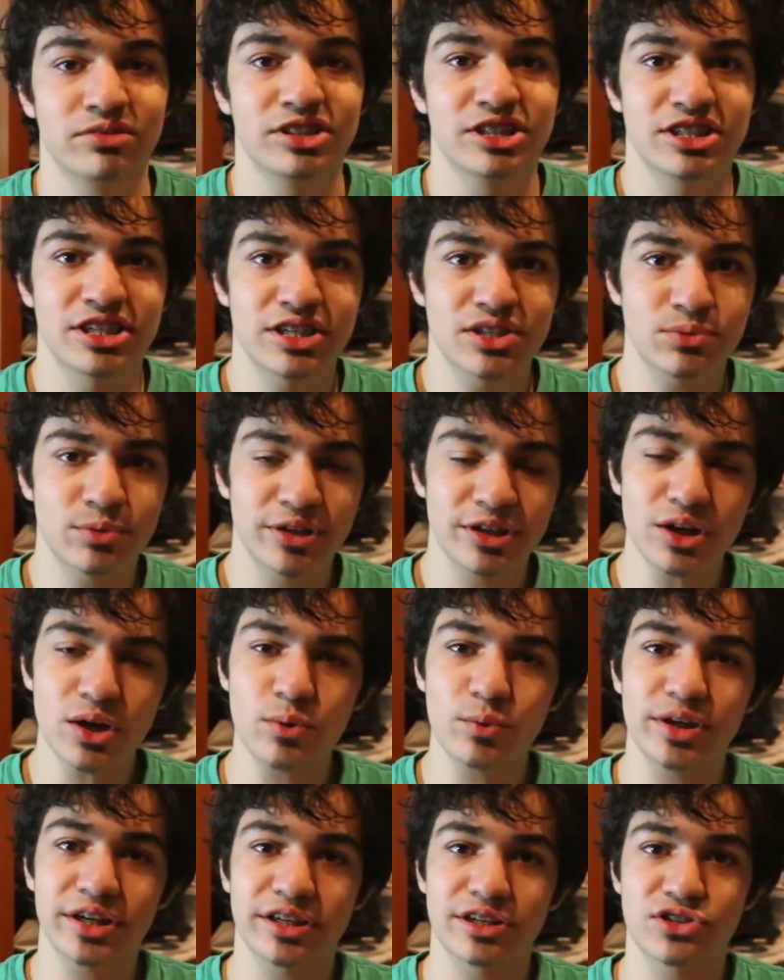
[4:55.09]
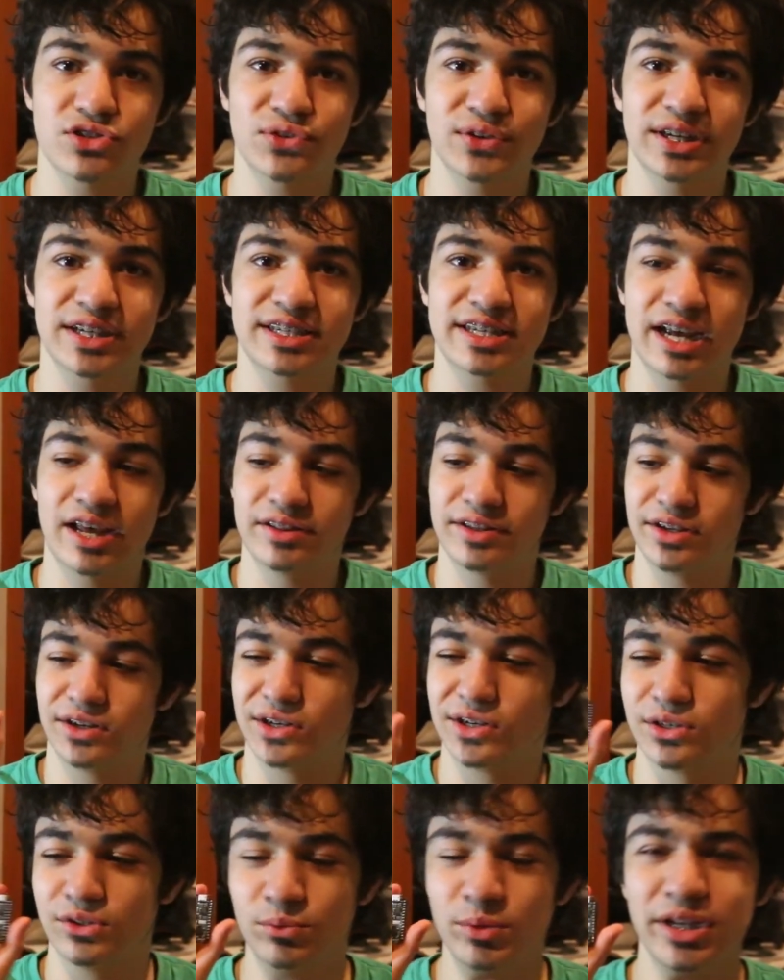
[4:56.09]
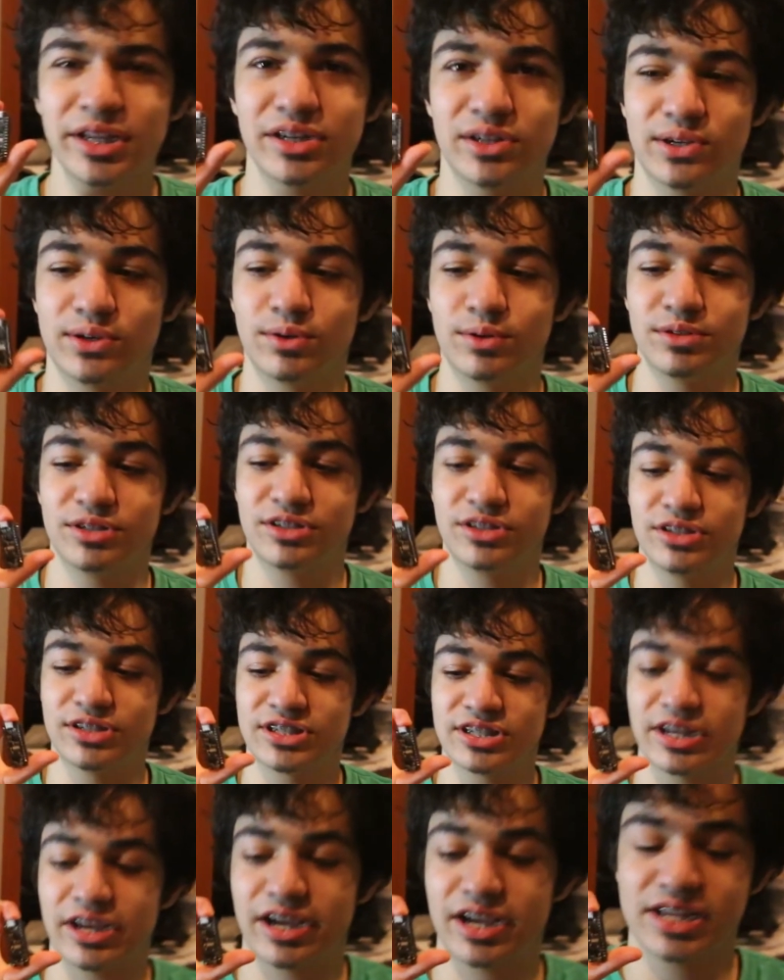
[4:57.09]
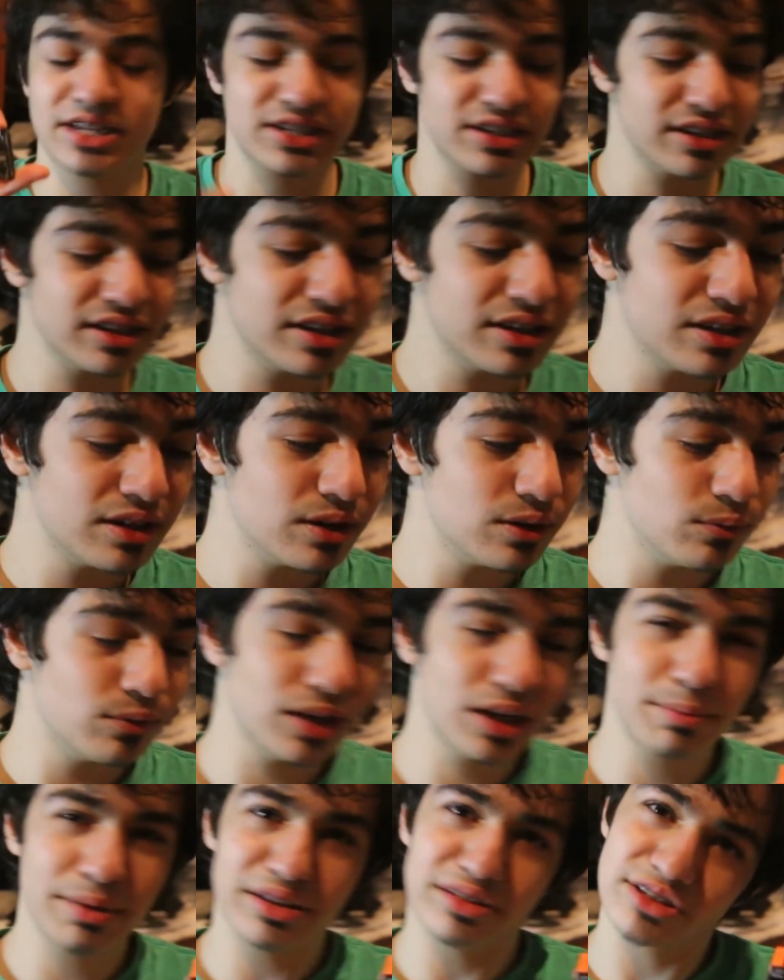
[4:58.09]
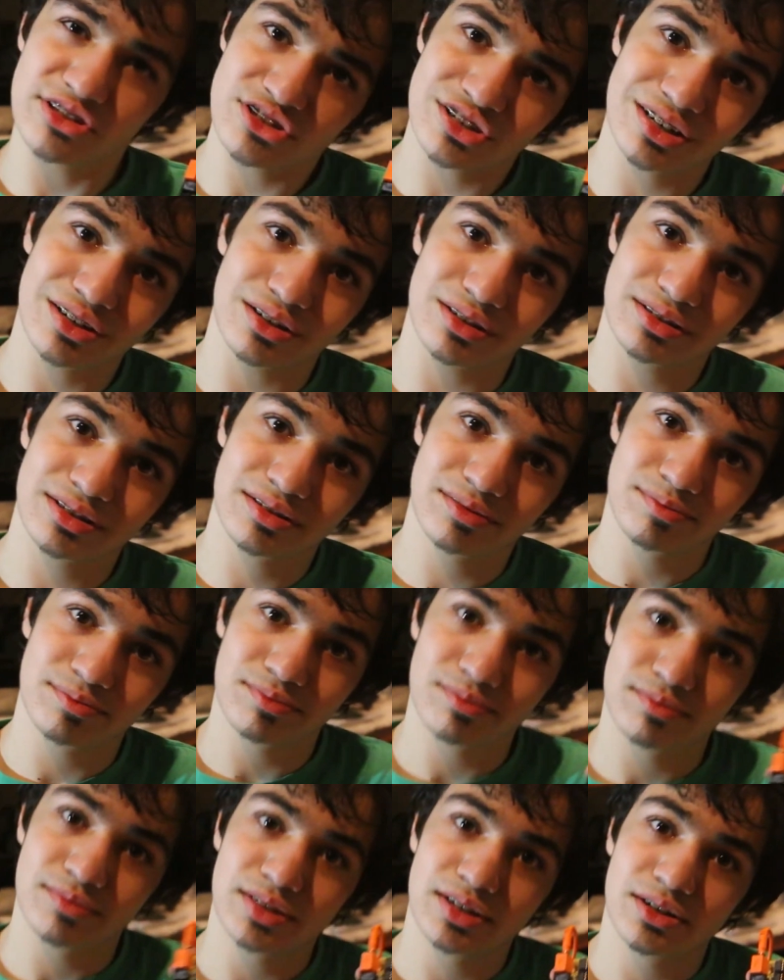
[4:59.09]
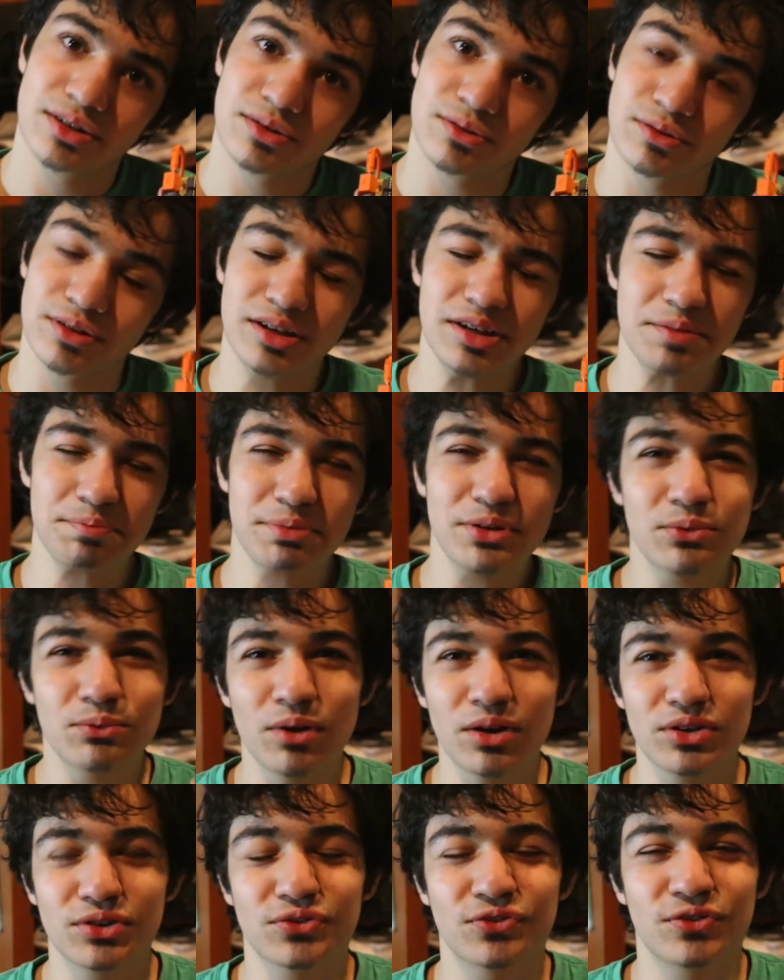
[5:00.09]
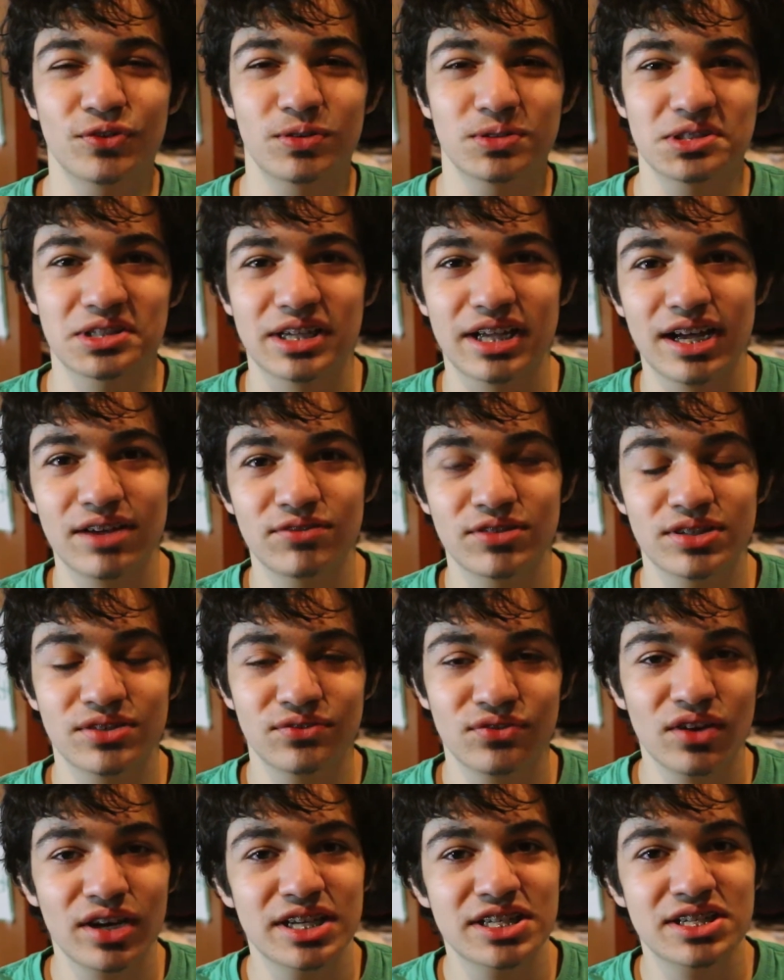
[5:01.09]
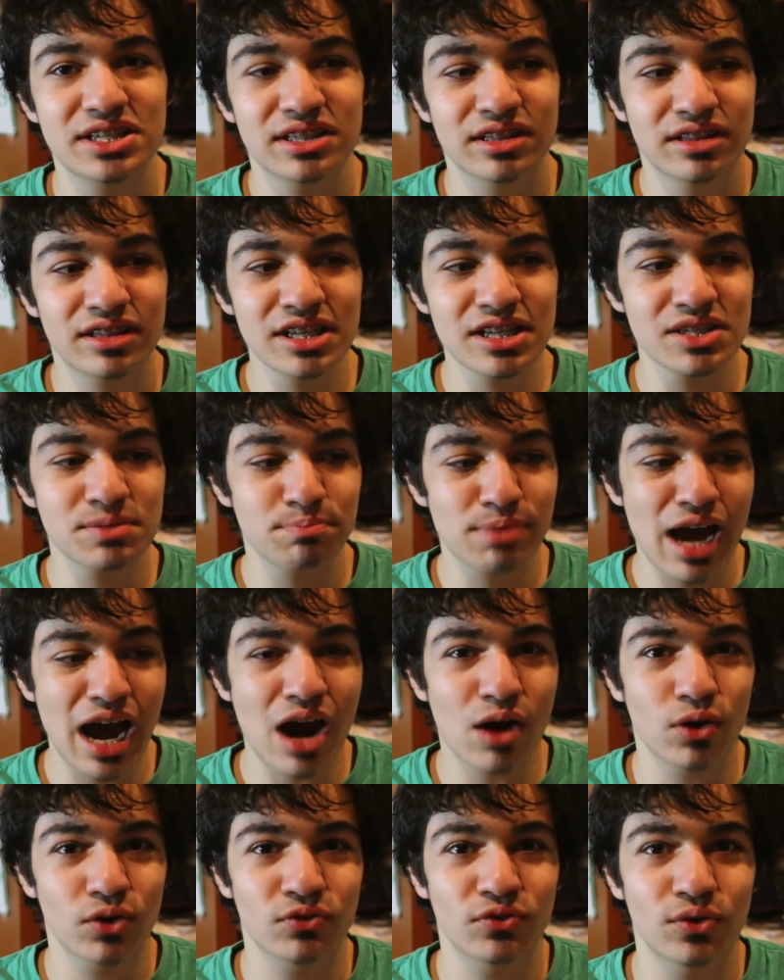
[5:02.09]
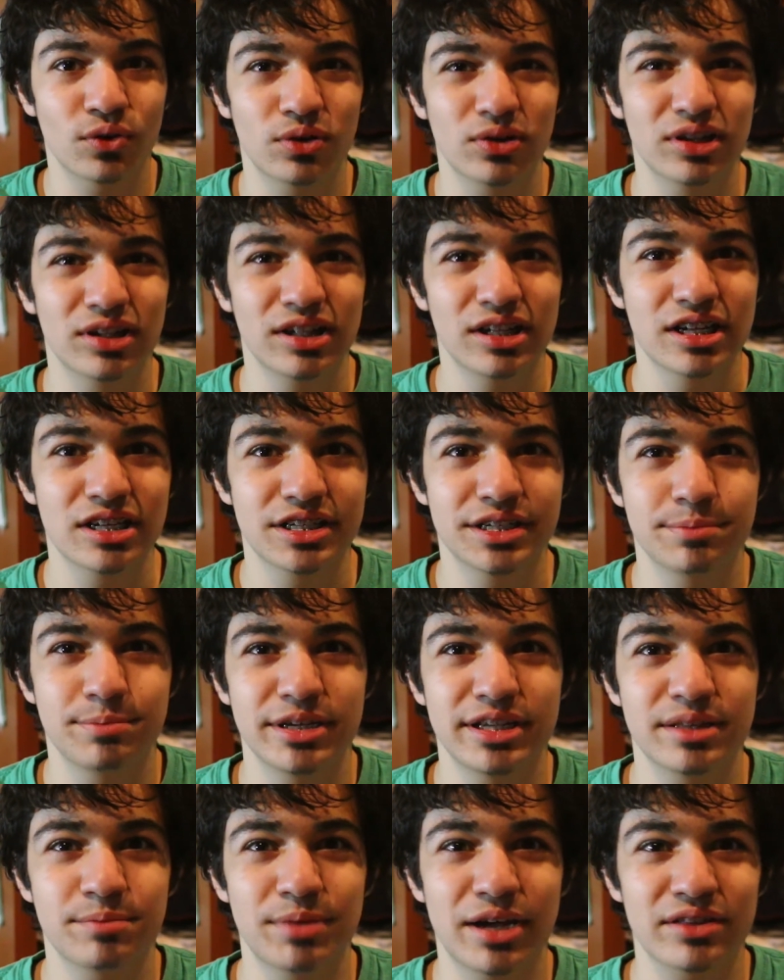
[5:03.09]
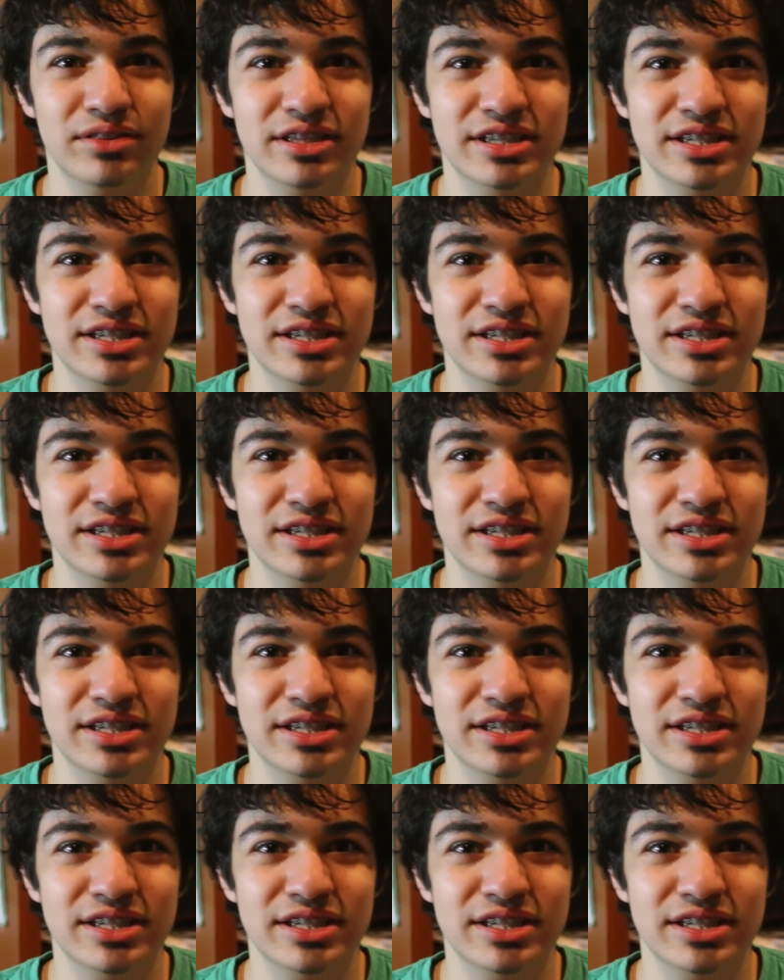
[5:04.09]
Since we know we can shrink down the Arduino to size, what about the shield? Wouldn't it be wonderful to have a device this powerful to be about